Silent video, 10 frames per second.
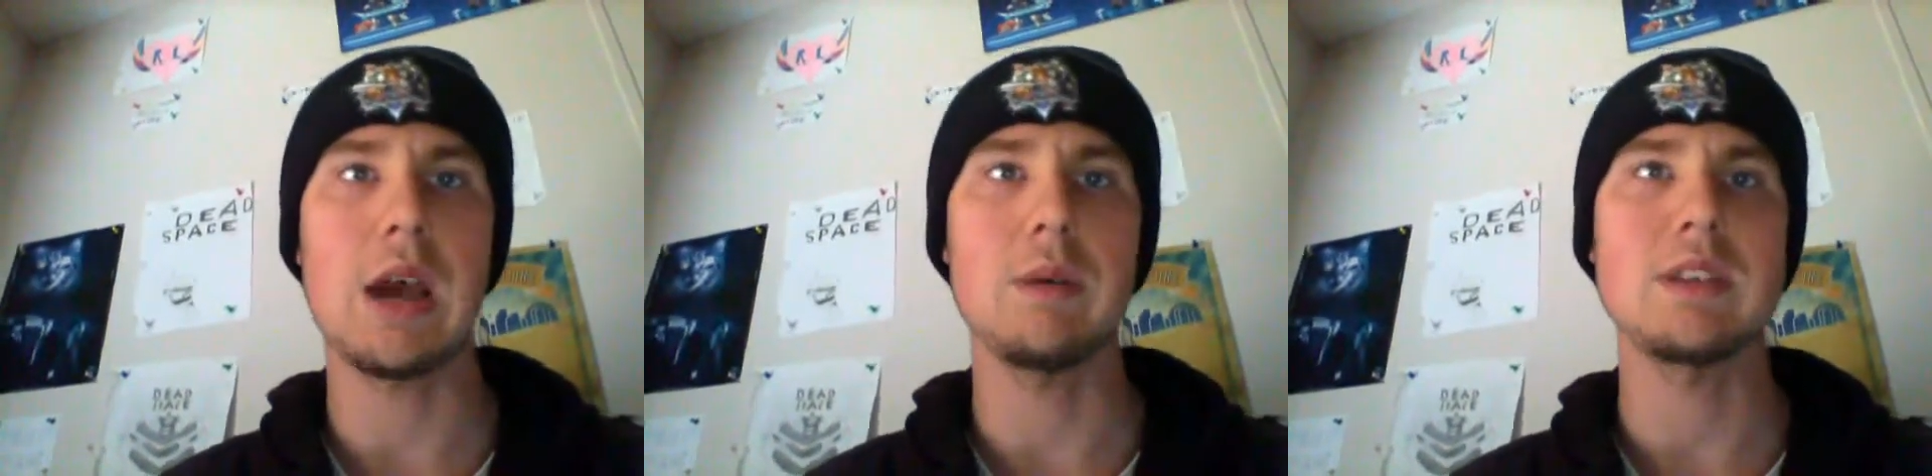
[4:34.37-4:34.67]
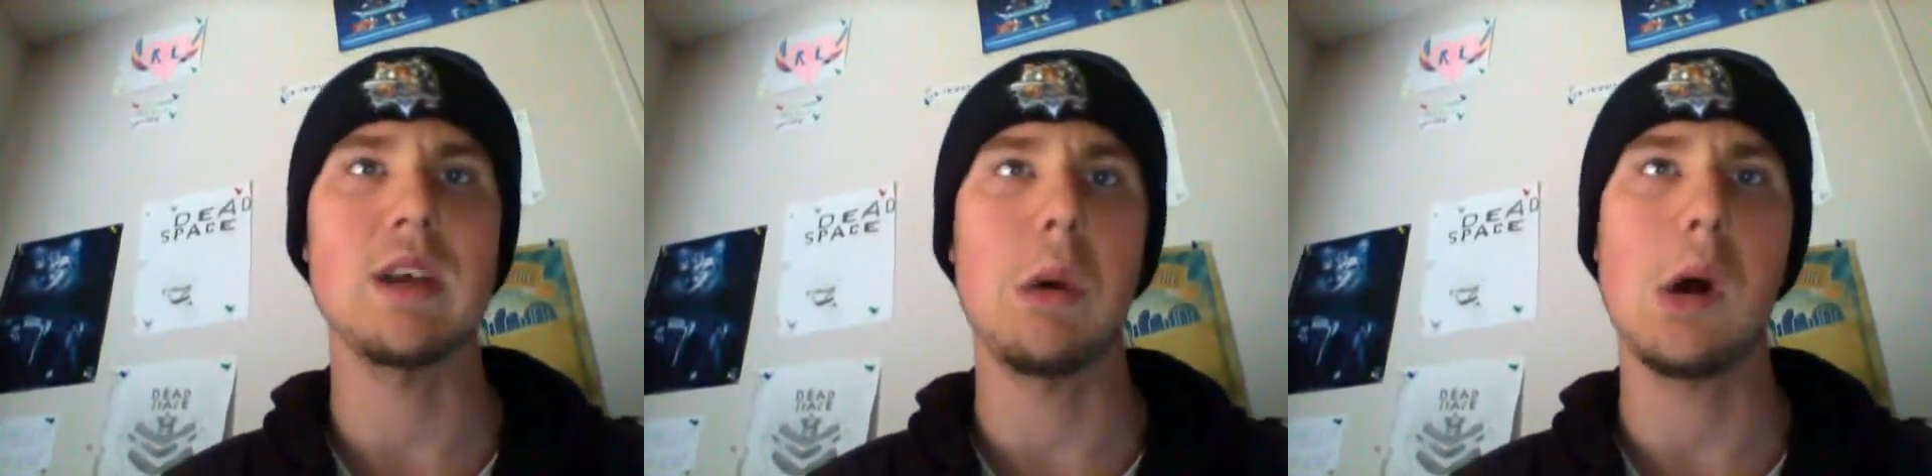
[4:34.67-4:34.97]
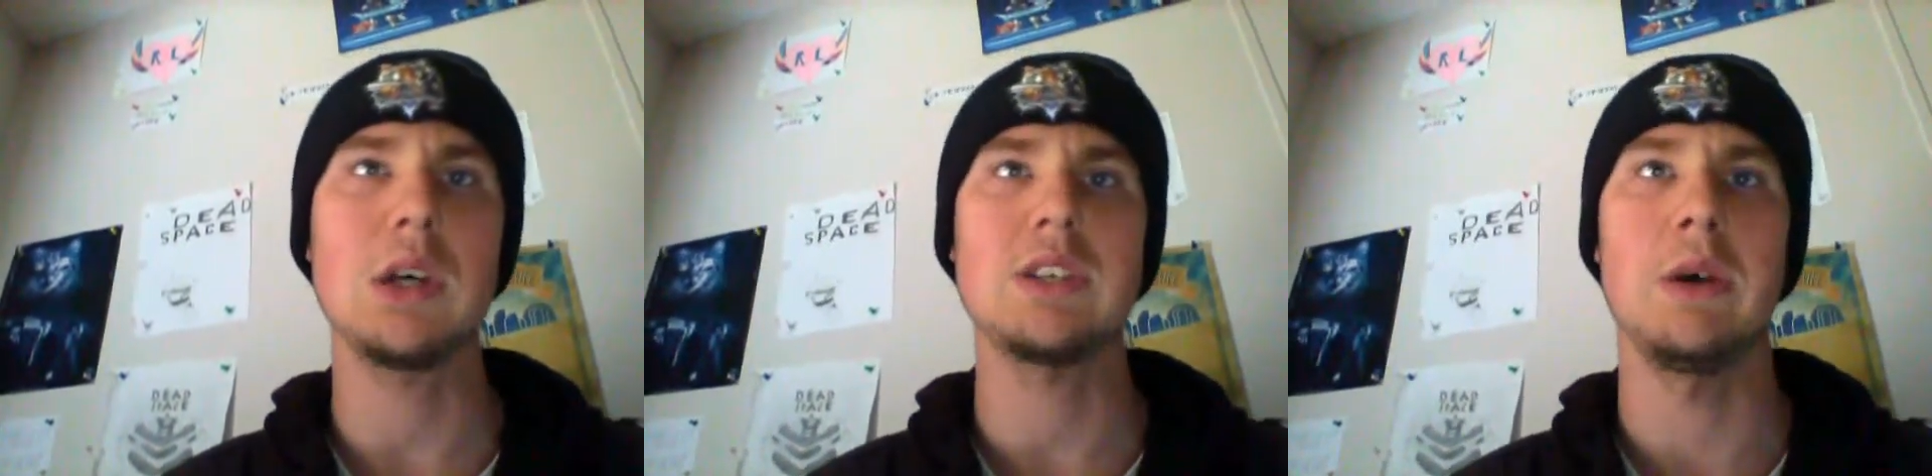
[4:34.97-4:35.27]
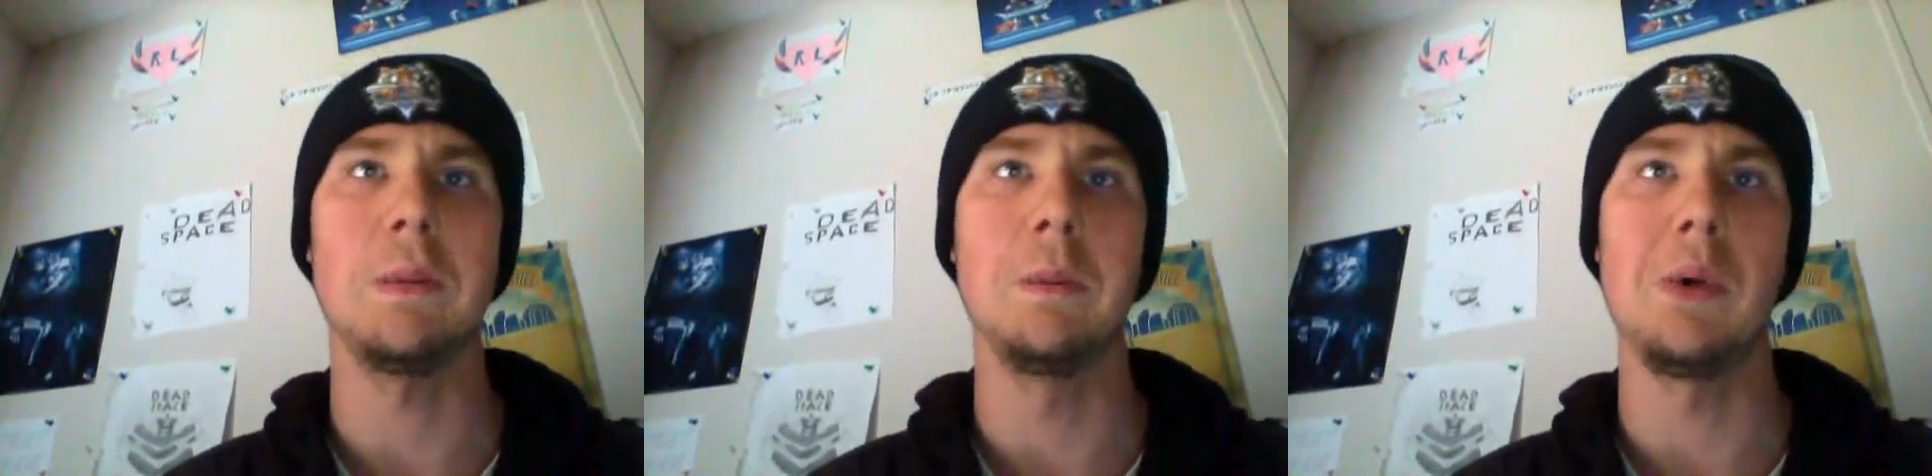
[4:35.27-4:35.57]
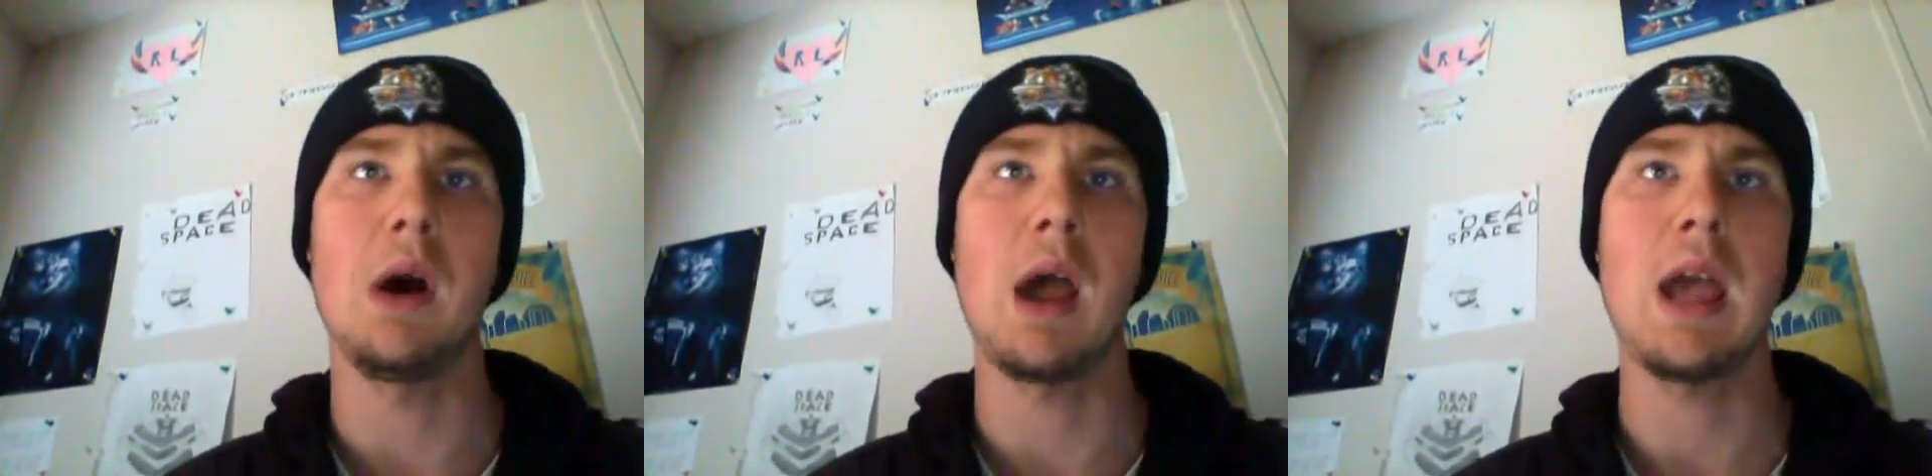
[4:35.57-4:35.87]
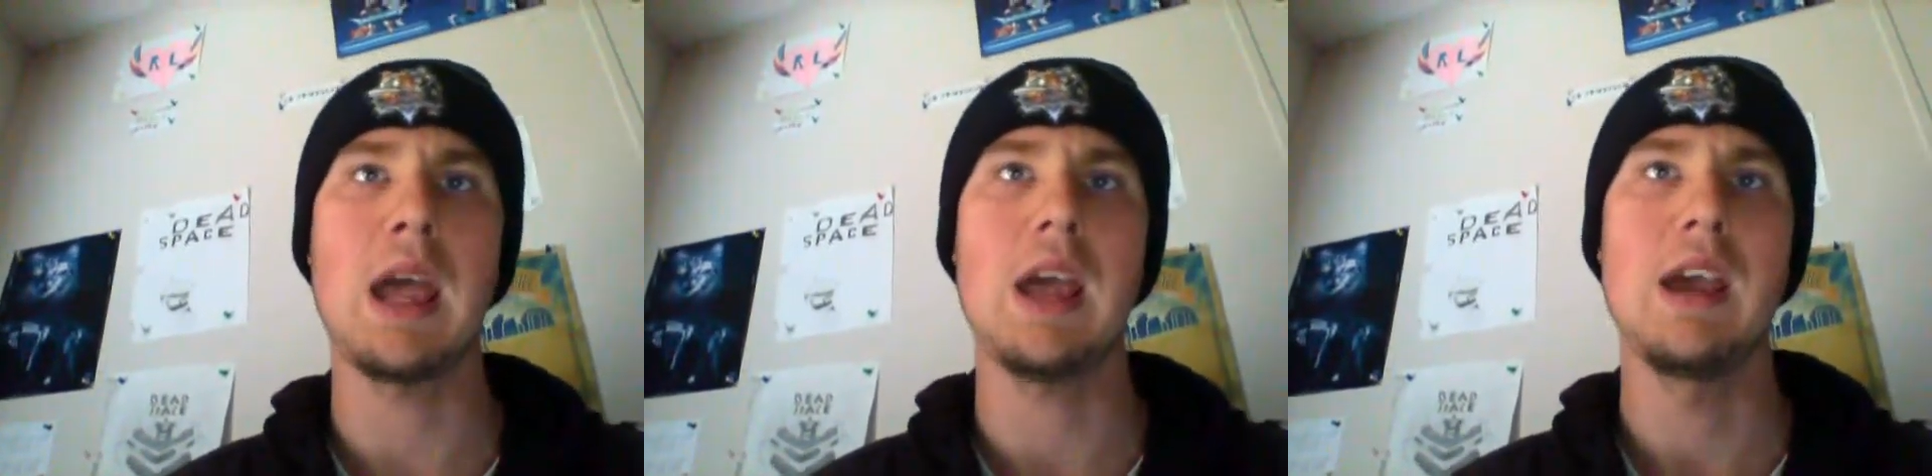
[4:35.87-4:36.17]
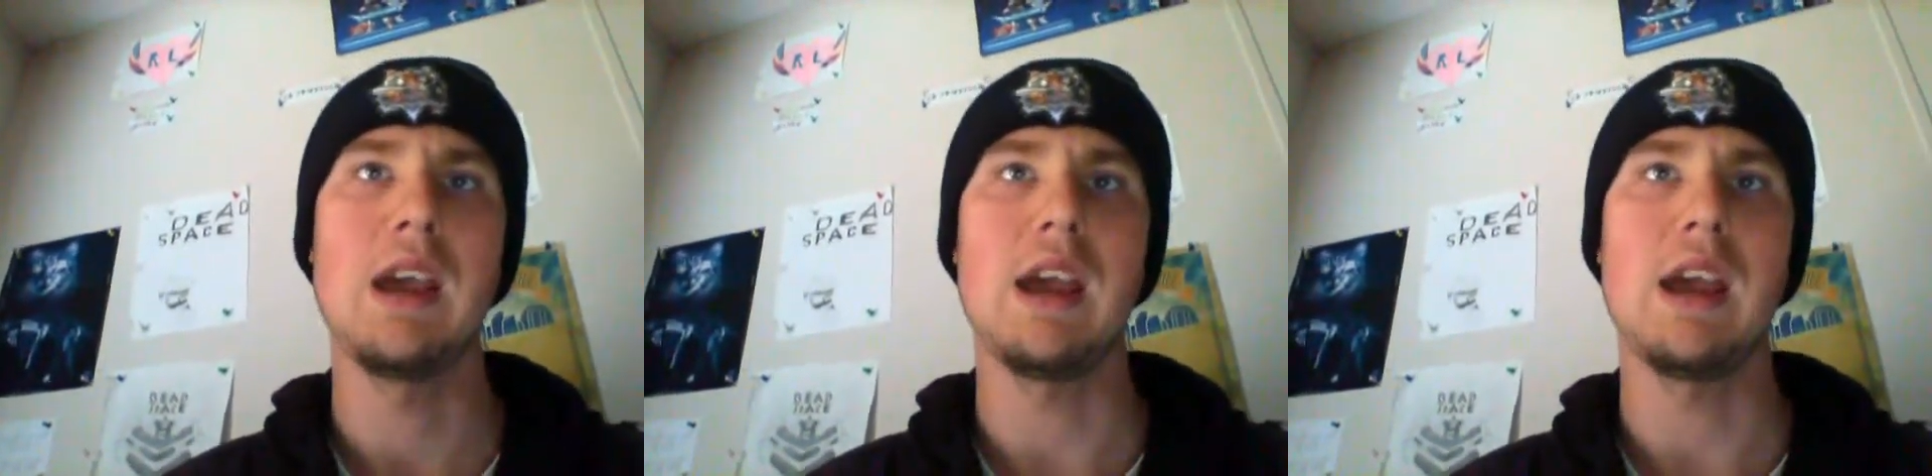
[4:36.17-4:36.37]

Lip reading: That was so awesome, but